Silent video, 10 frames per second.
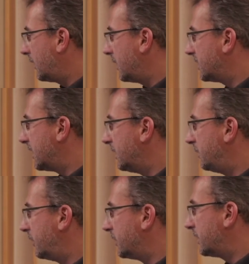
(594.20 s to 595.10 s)
this
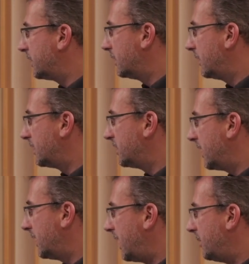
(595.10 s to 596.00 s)
input, the
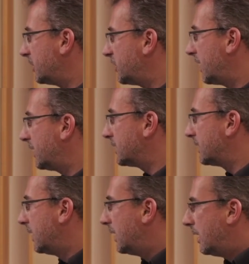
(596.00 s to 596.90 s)
label
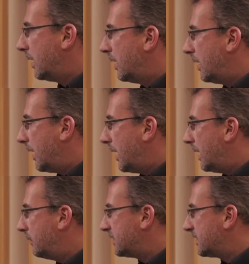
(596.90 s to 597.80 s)
channels.
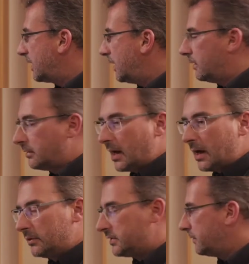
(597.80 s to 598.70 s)
I would say
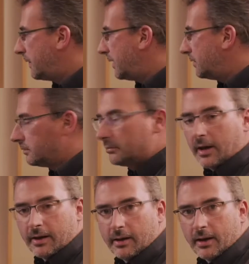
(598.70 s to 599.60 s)
I will do that,
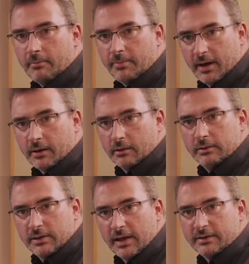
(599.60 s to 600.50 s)
and I come back
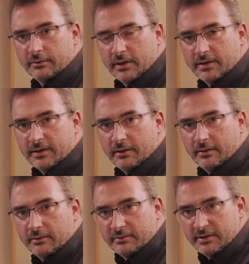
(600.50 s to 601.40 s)
as soon as
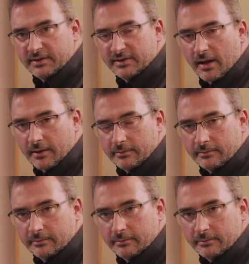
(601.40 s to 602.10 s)
it's done.